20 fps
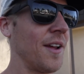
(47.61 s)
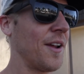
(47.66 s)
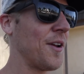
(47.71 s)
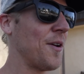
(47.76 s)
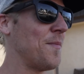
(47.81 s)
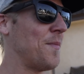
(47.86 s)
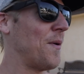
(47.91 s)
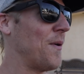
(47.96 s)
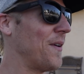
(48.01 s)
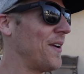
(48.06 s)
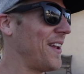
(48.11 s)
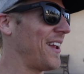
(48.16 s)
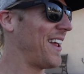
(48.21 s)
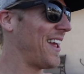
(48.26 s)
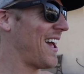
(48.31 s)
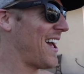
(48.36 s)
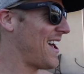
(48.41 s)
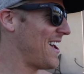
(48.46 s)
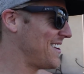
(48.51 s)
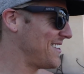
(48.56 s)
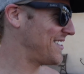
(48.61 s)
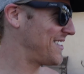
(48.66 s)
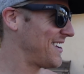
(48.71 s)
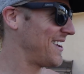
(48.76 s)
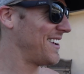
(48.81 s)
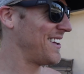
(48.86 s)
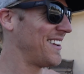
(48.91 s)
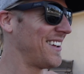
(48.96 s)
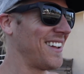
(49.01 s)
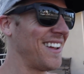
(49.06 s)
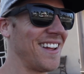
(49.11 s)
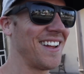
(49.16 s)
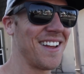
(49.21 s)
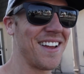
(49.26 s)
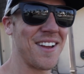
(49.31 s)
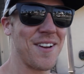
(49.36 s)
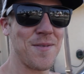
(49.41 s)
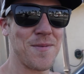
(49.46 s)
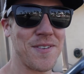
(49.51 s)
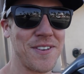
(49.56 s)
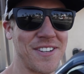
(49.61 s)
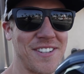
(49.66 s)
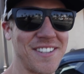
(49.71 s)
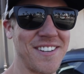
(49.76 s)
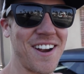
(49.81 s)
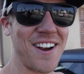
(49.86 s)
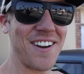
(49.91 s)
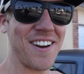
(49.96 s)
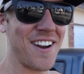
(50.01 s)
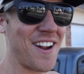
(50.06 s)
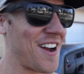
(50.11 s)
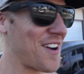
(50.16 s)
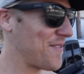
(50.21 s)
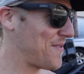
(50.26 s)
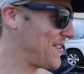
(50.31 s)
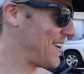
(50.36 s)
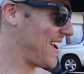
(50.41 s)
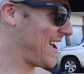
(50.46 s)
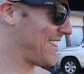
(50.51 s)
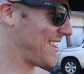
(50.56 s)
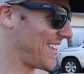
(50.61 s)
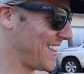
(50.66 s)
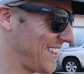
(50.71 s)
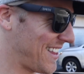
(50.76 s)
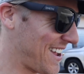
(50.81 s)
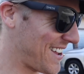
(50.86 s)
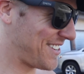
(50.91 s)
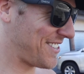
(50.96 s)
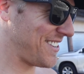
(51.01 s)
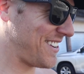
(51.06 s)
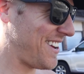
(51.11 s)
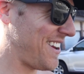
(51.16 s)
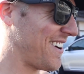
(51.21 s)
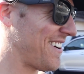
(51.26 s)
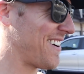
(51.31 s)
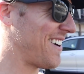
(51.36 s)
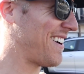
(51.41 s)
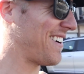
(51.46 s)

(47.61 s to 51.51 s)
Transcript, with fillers: Good morning, guys. We're started off. We got the legend here